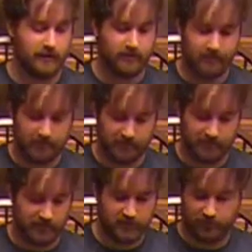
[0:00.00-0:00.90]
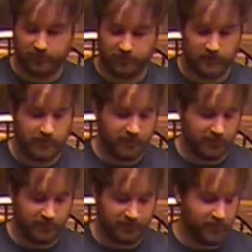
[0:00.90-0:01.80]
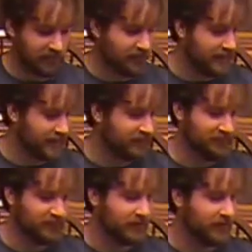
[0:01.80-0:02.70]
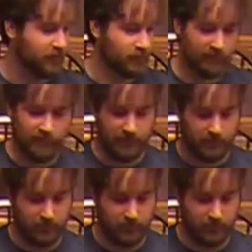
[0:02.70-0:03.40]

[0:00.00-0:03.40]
But just at first glance, this is a really